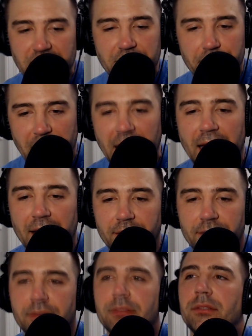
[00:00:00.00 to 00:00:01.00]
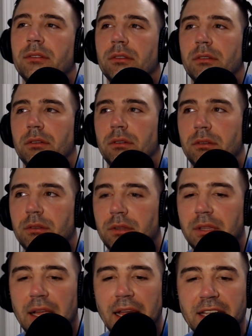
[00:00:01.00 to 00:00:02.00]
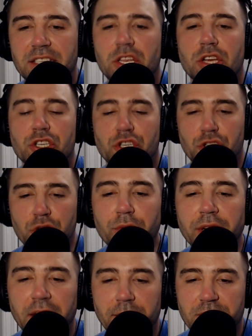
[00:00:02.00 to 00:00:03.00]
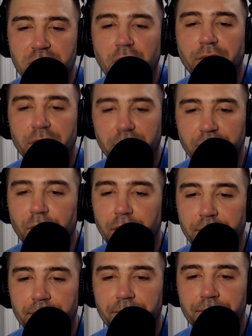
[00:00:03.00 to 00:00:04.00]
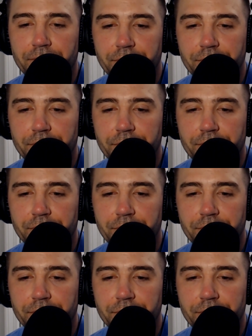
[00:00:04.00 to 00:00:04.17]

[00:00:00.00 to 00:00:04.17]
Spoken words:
This man is shooting himself in the foot.